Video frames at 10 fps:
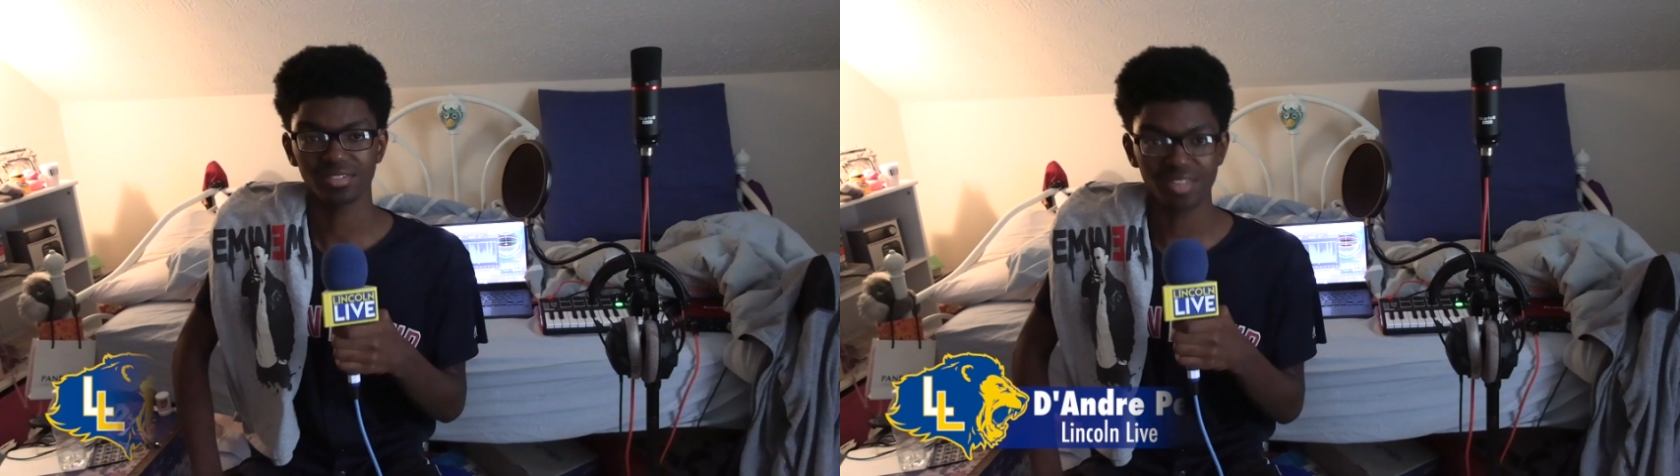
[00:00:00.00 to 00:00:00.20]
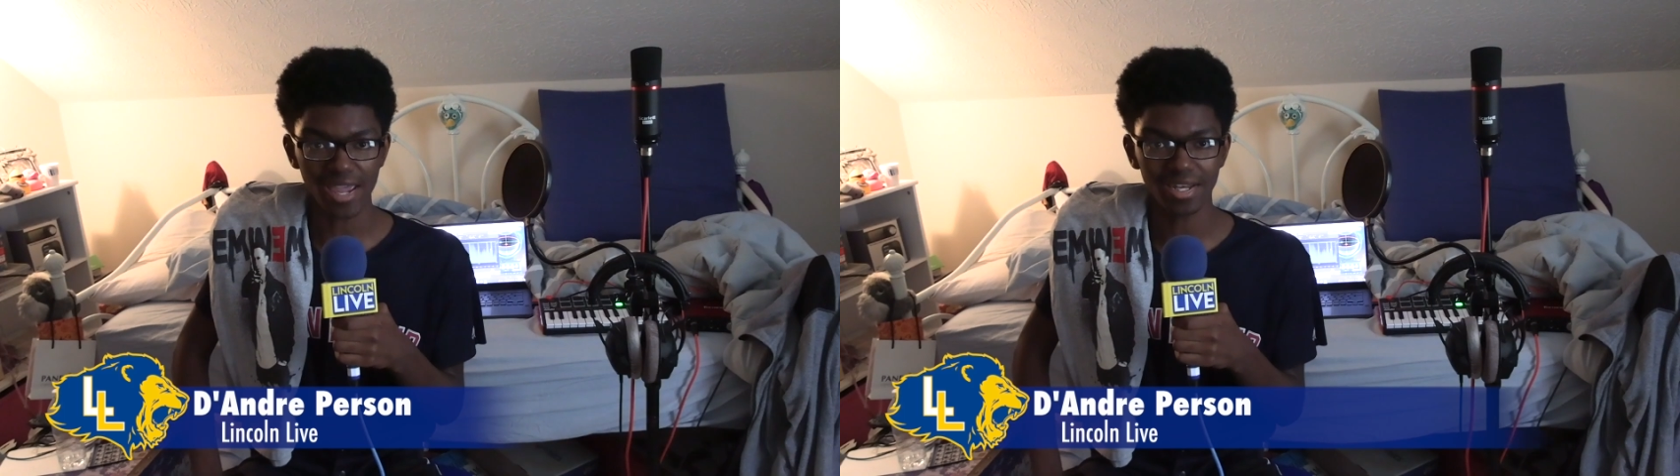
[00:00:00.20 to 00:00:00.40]

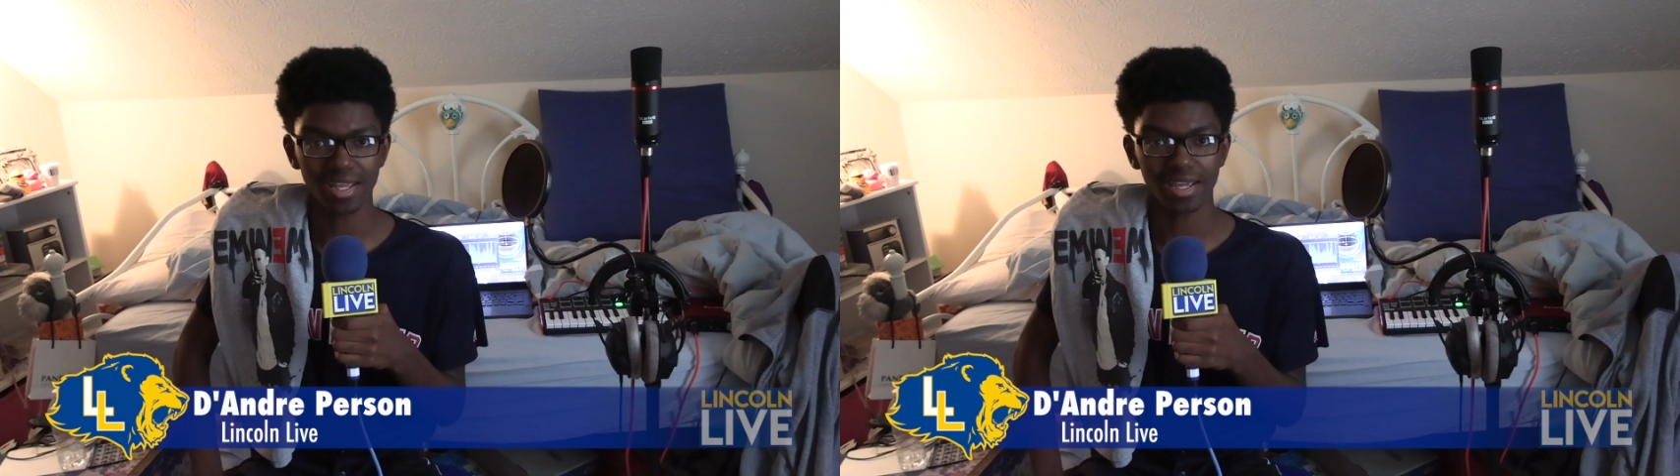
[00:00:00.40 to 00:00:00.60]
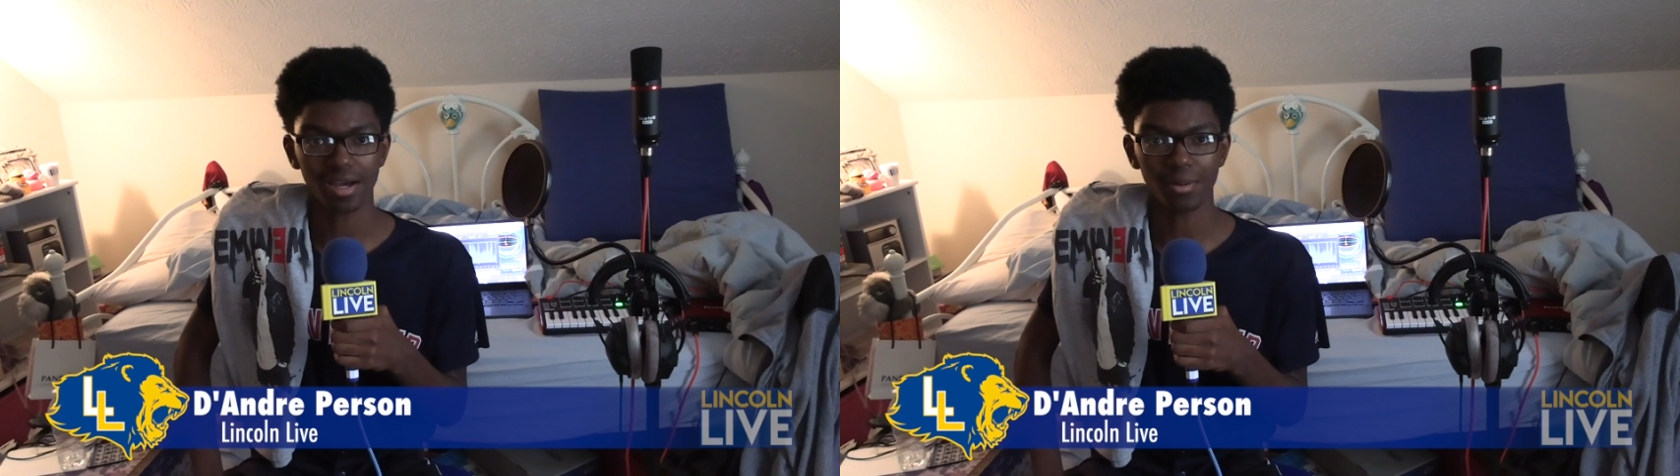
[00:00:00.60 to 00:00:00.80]

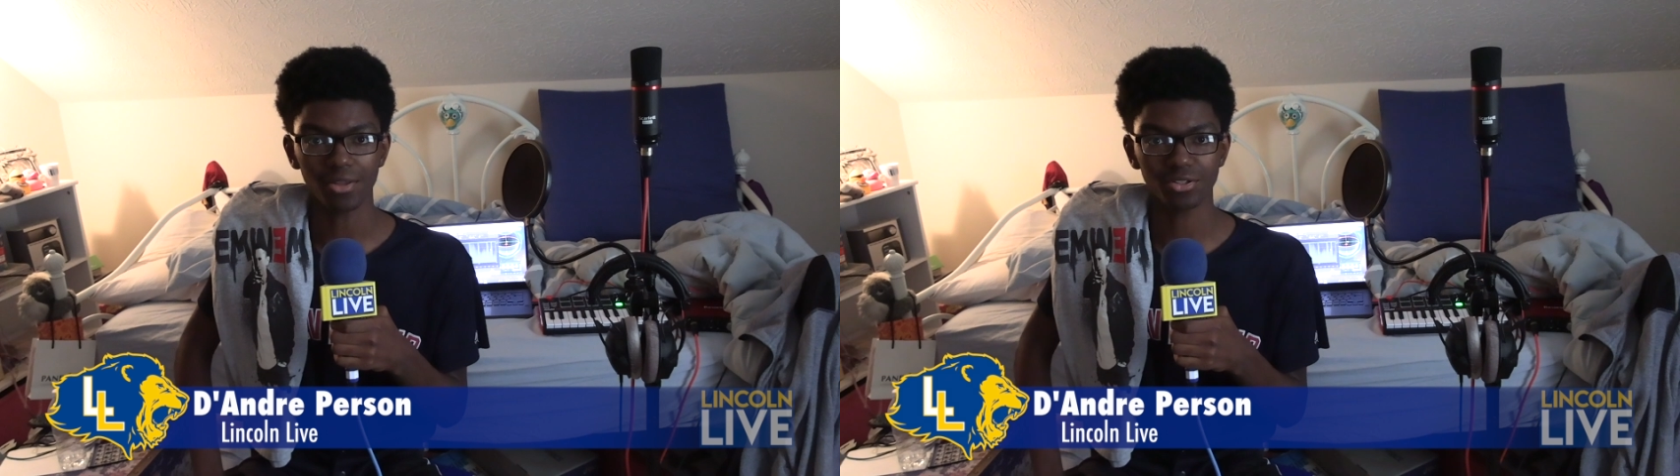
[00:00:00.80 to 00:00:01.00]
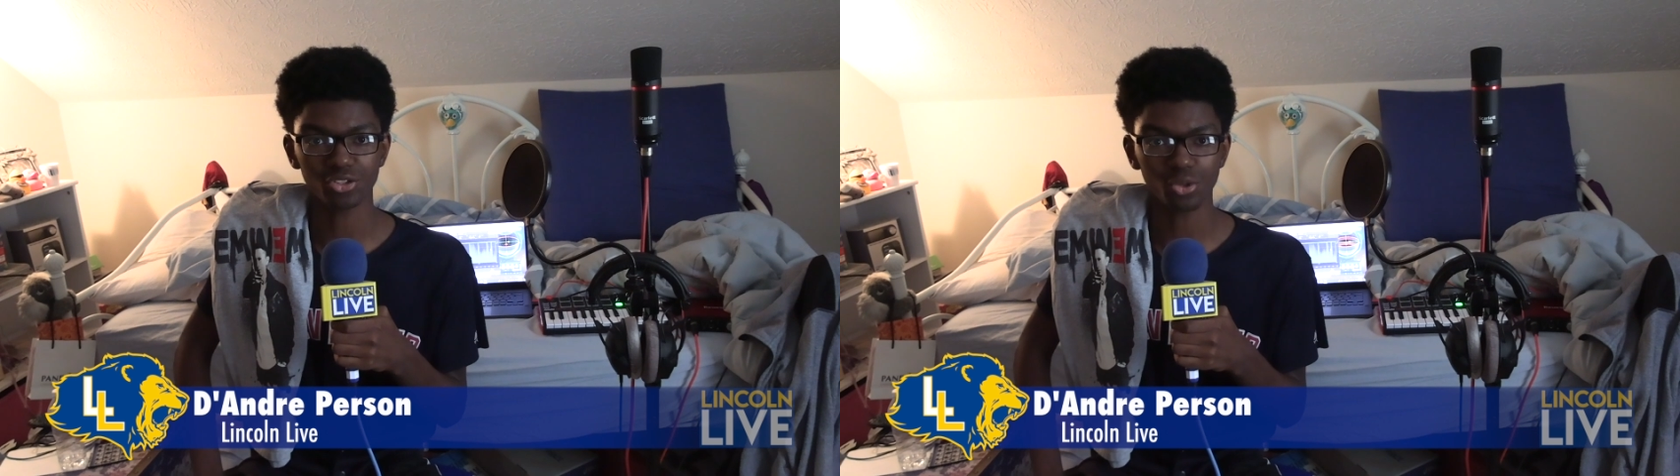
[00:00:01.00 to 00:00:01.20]
Standing
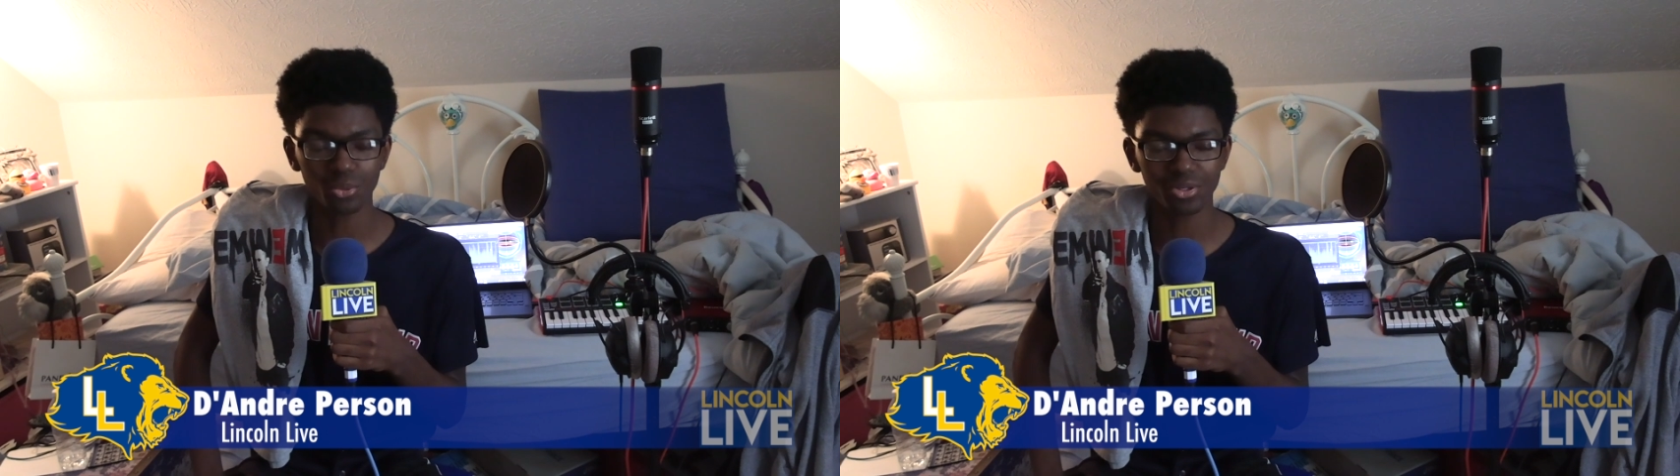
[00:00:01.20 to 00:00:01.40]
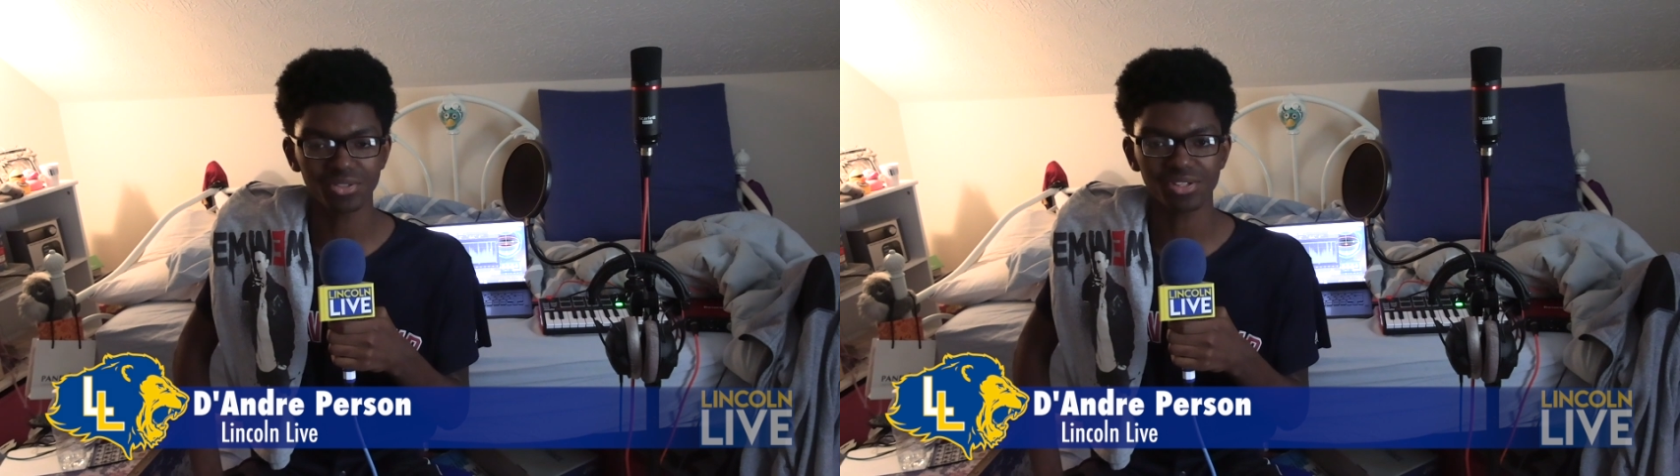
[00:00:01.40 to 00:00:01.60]
upon the
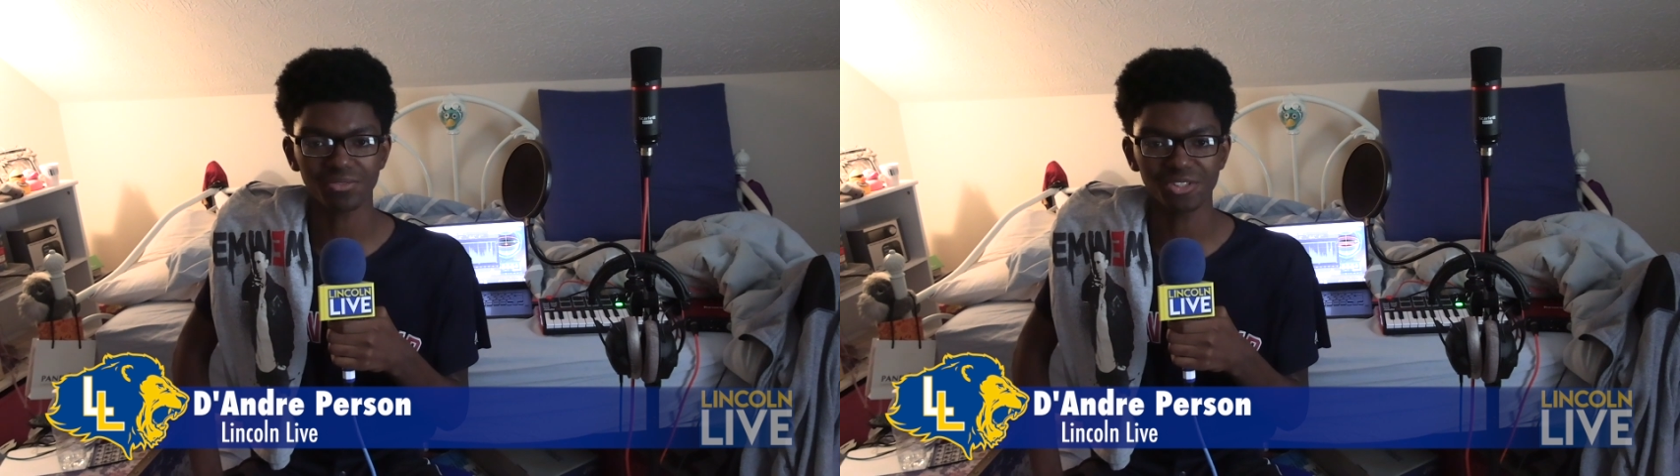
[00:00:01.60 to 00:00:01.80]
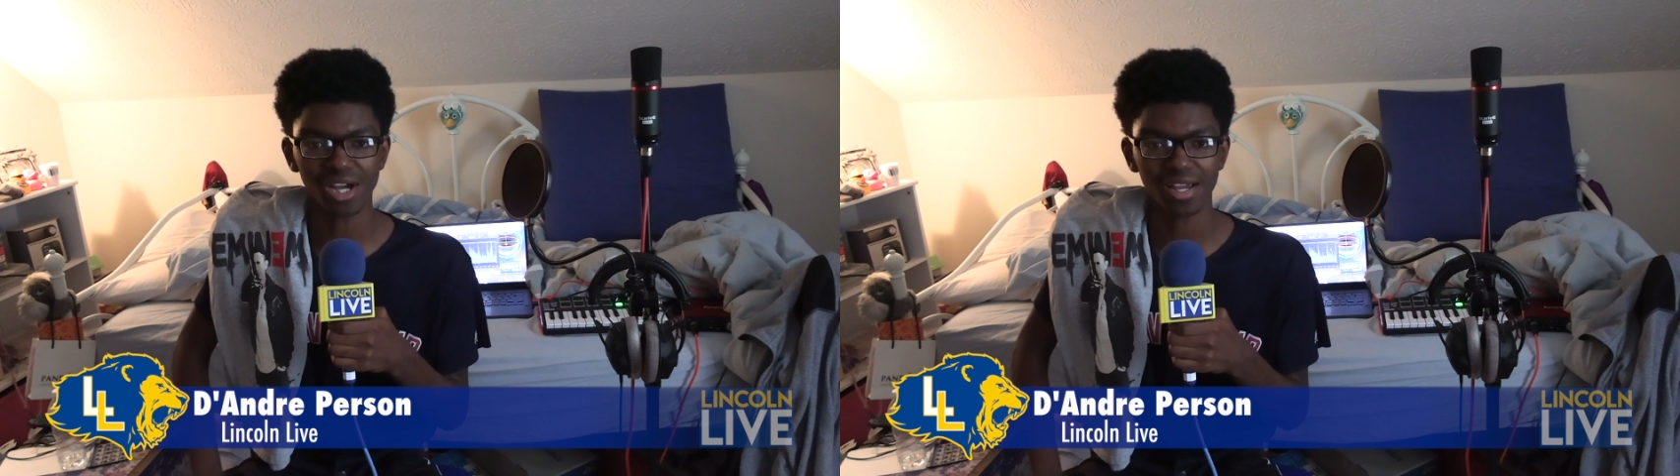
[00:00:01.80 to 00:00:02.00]
shoulders
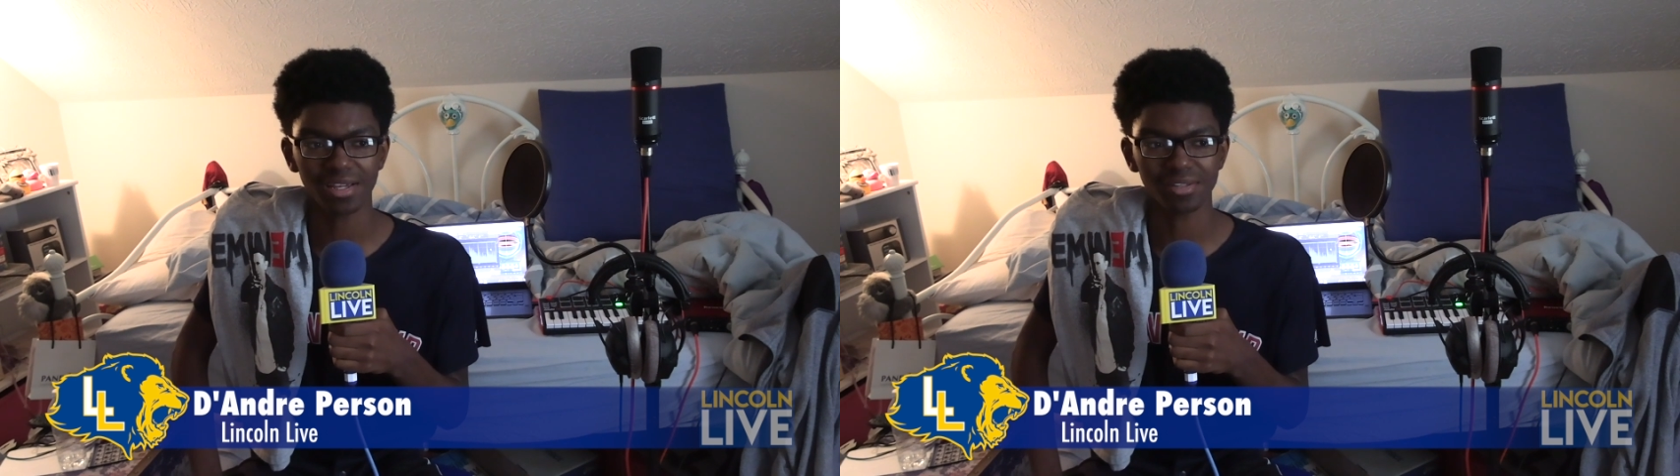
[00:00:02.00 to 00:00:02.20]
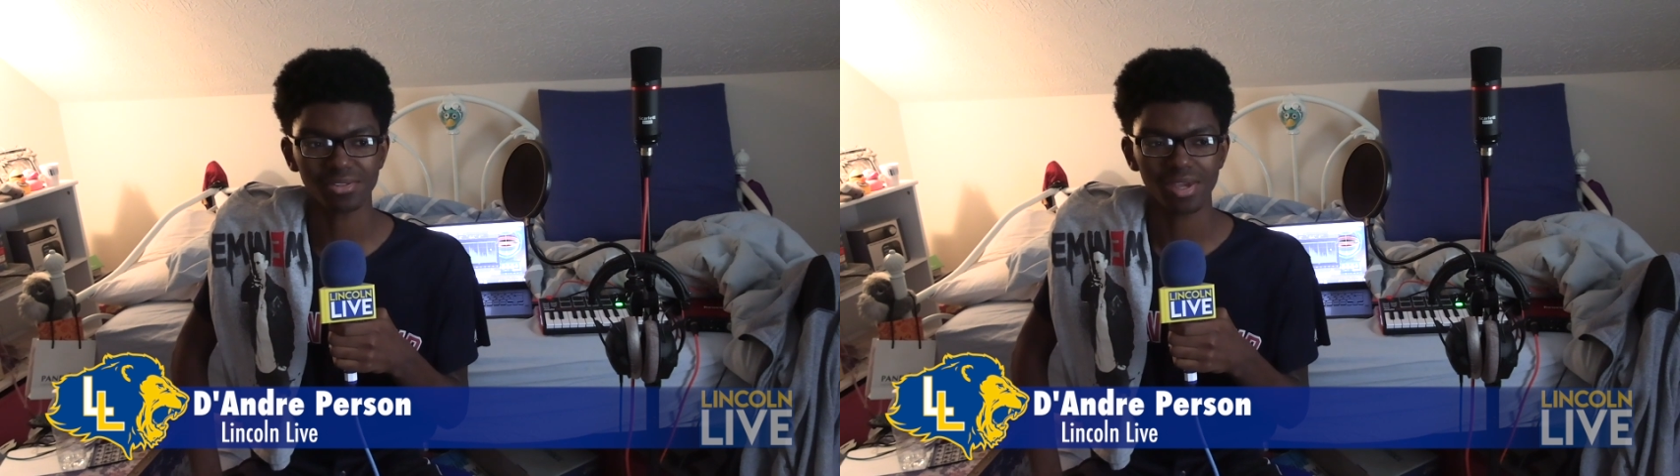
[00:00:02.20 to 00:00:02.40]
of
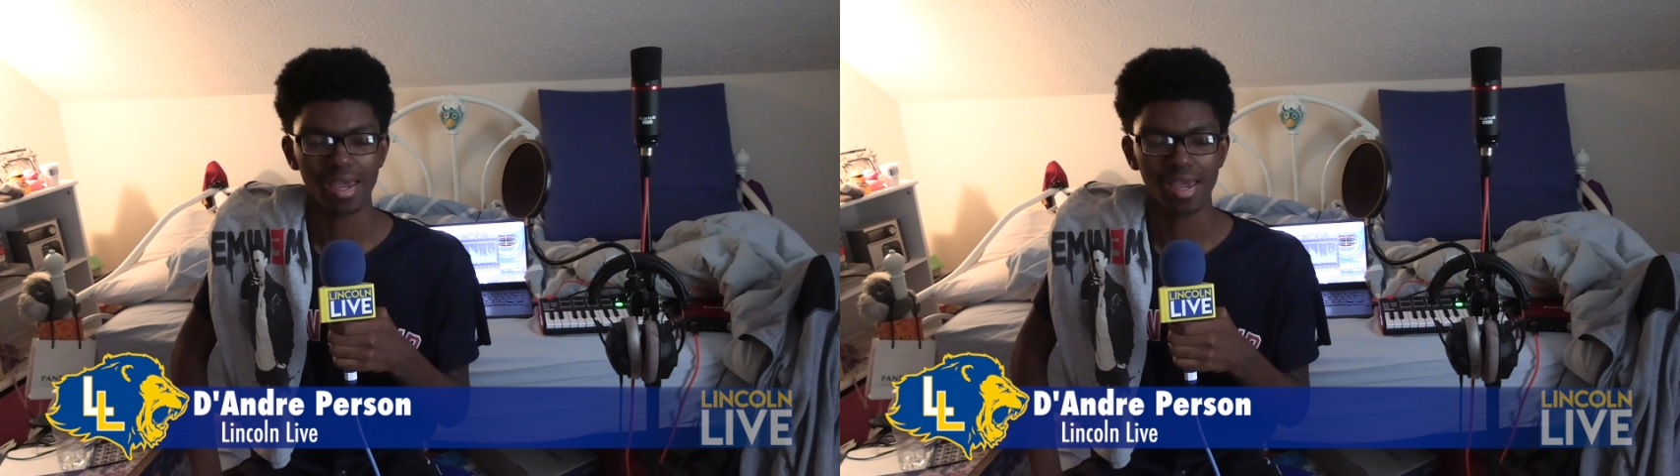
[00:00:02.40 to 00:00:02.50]
giants